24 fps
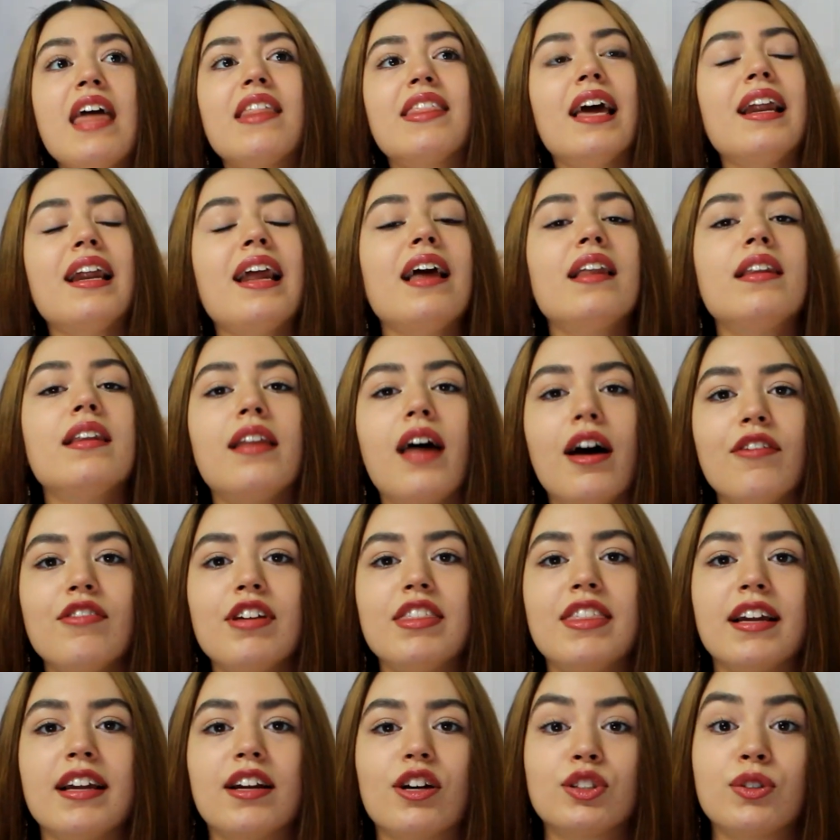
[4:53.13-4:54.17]
Then I love
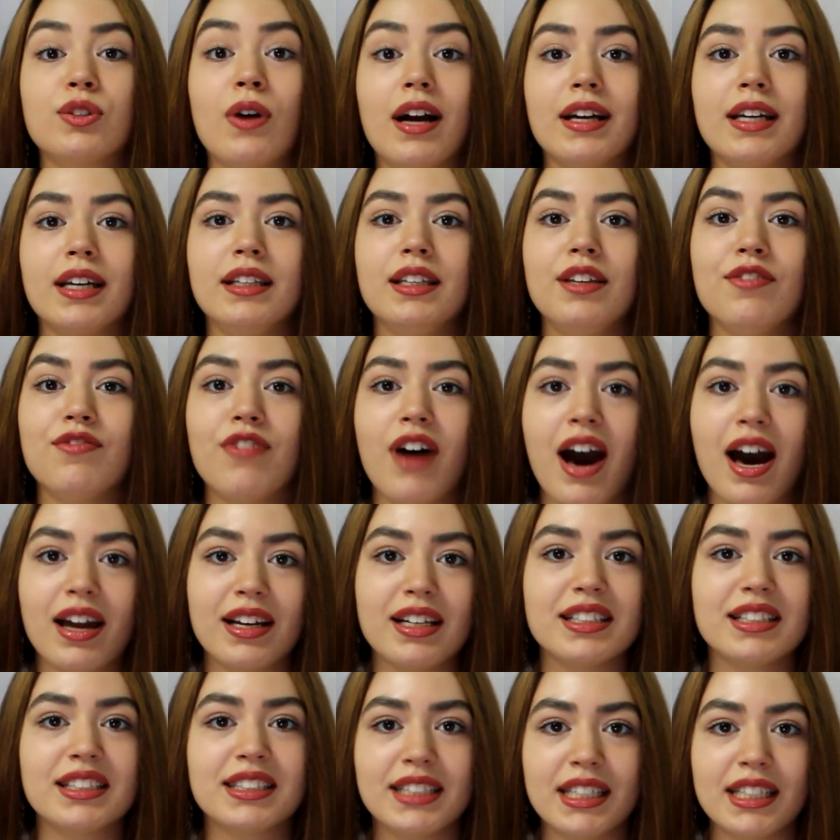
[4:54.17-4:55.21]
it that also Ankit
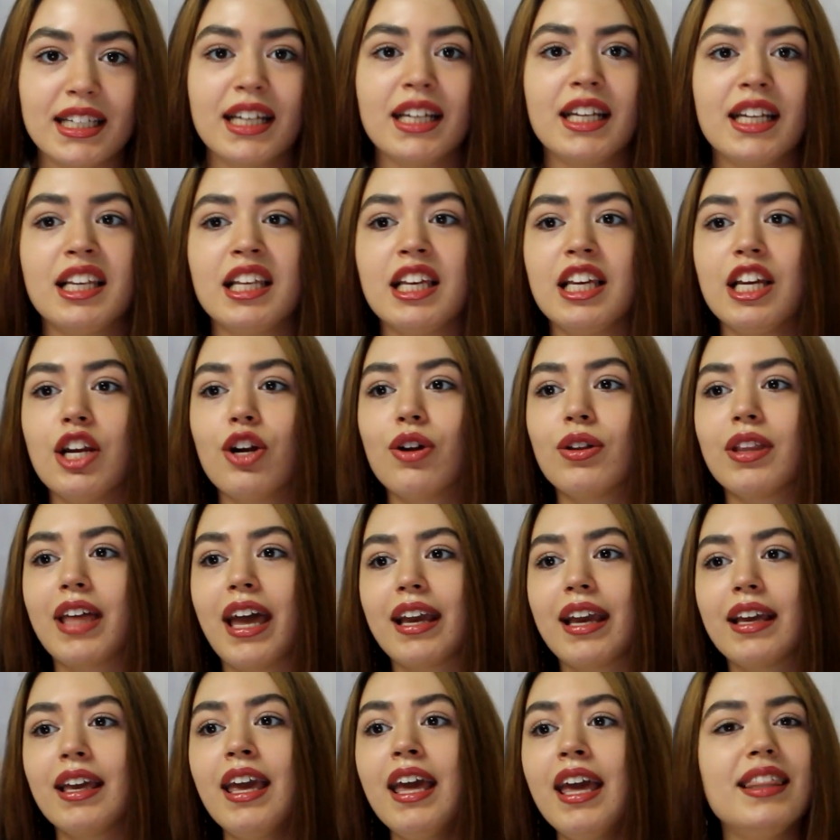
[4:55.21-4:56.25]
Tiwari is singing in here,
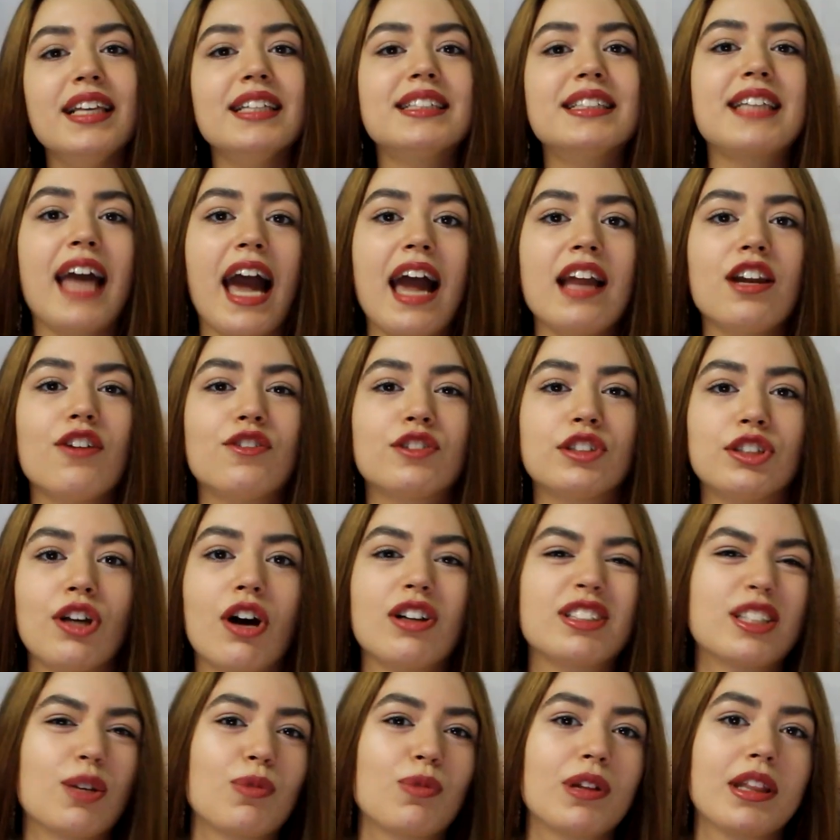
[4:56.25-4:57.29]
like, these kind of
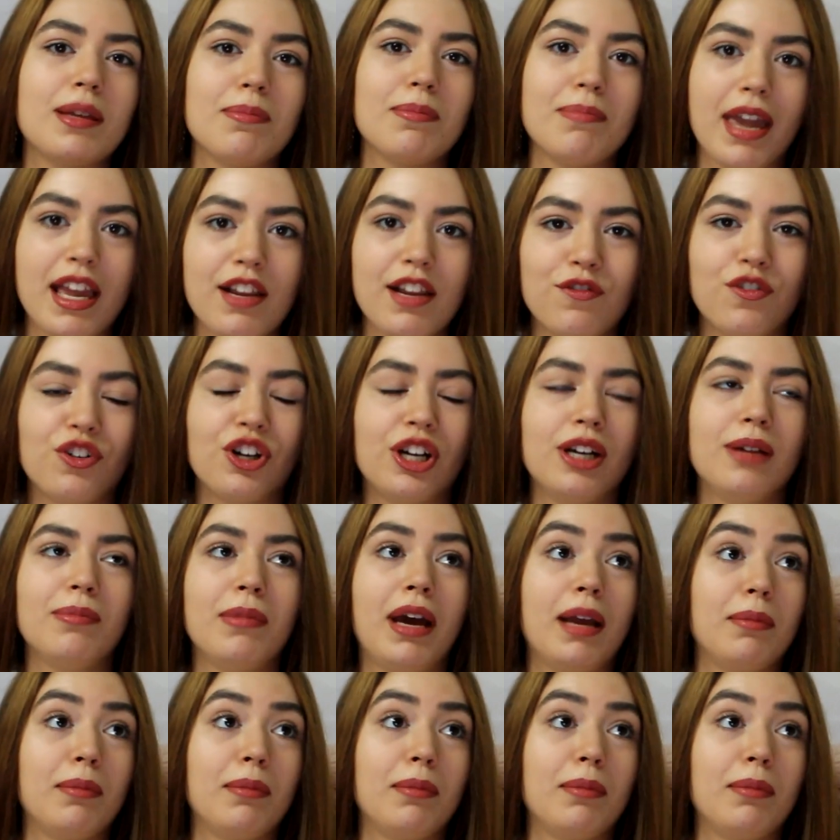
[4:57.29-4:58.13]
songs are really made for him.